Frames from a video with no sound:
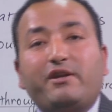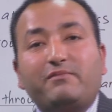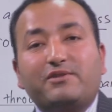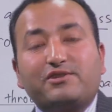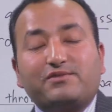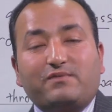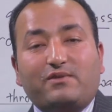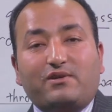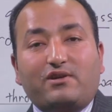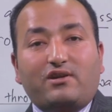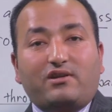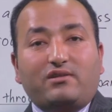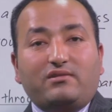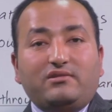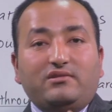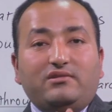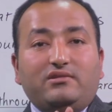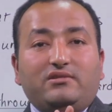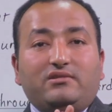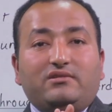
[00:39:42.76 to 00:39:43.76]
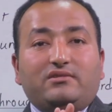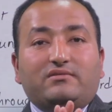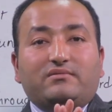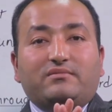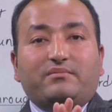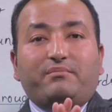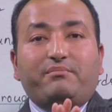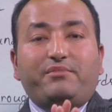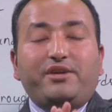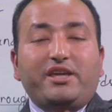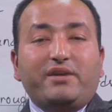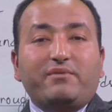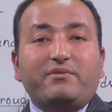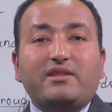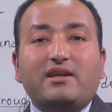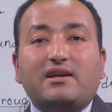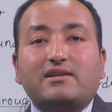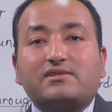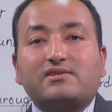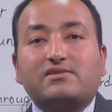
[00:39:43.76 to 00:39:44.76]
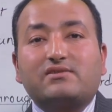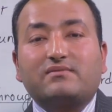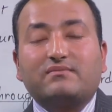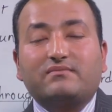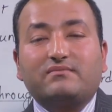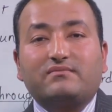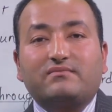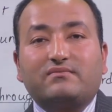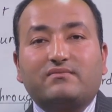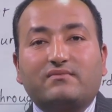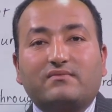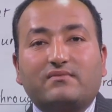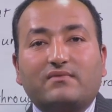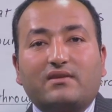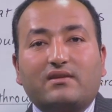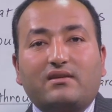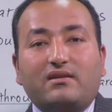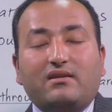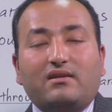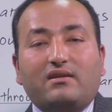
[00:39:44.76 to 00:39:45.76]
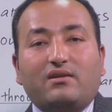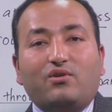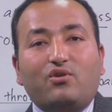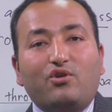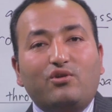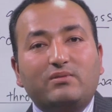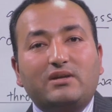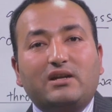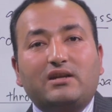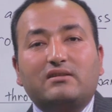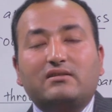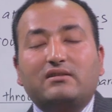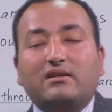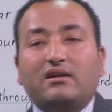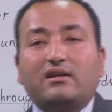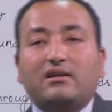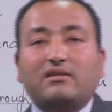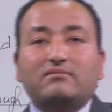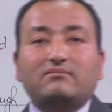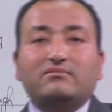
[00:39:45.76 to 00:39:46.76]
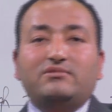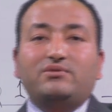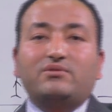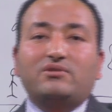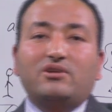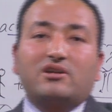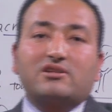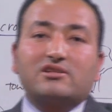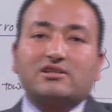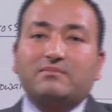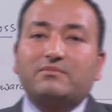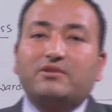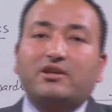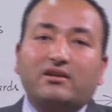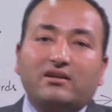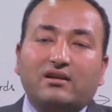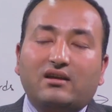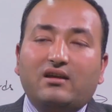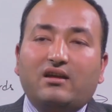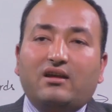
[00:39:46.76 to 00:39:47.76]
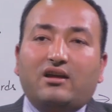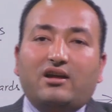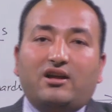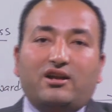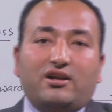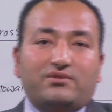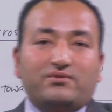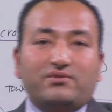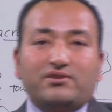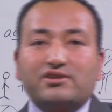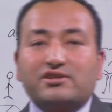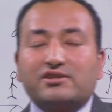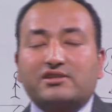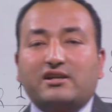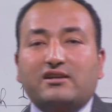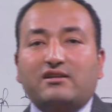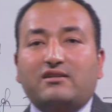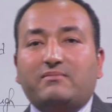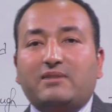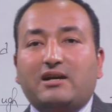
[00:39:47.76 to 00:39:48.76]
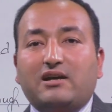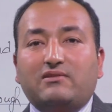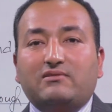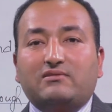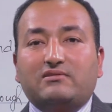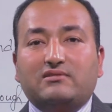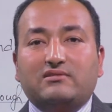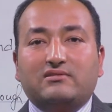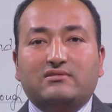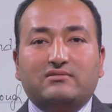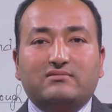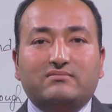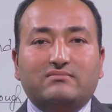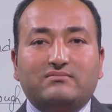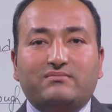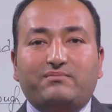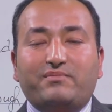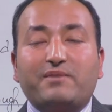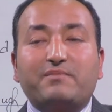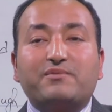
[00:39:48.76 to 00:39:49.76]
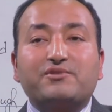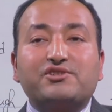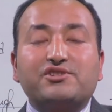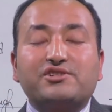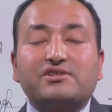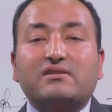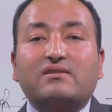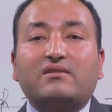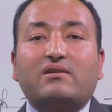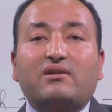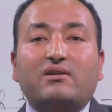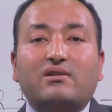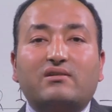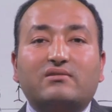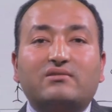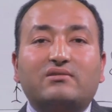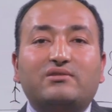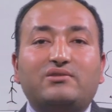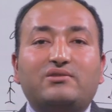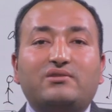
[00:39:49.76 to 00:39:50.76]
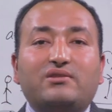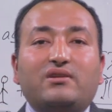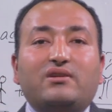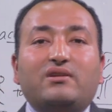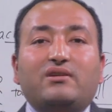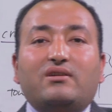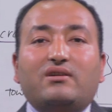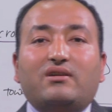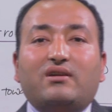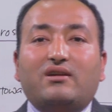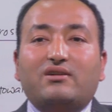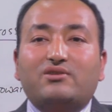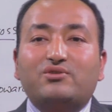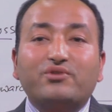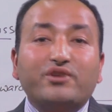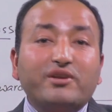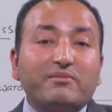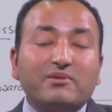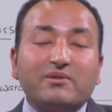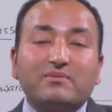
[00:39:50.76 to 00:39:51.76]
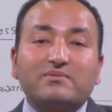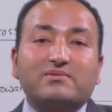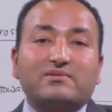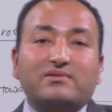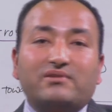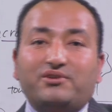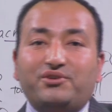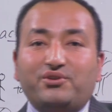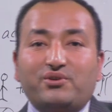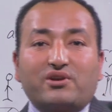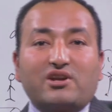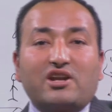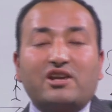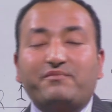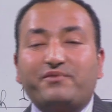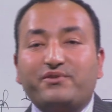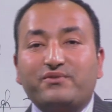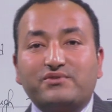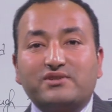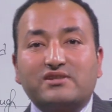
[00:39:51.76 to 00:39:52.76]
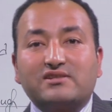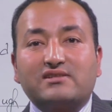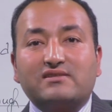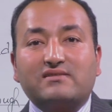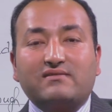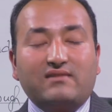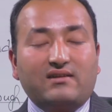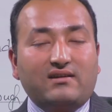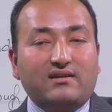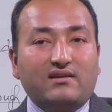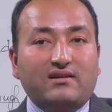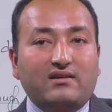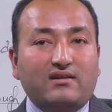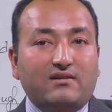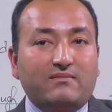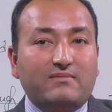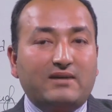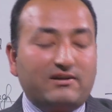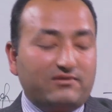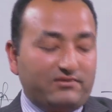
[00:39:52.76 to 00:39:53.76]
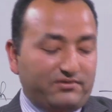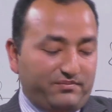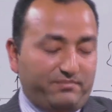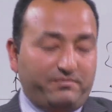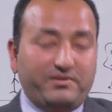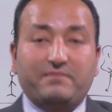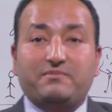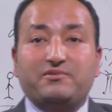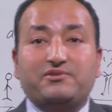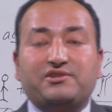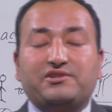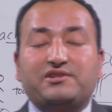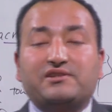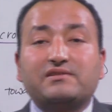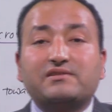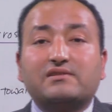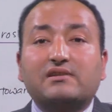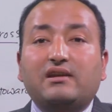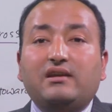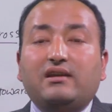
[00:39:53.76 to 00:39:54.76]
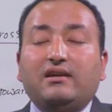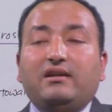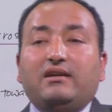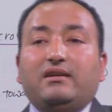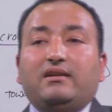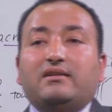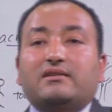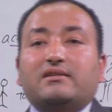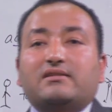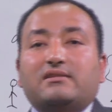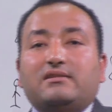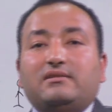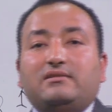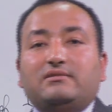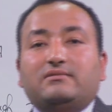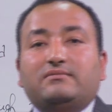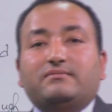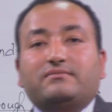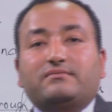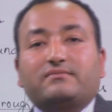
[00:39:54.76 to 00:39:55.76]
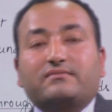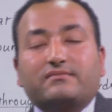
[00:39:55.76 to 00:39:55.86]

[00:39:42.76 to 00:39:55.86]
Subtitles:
much for being with us. Hope that you got something to understand about preposition, or to remove your confusions about prepositions. So,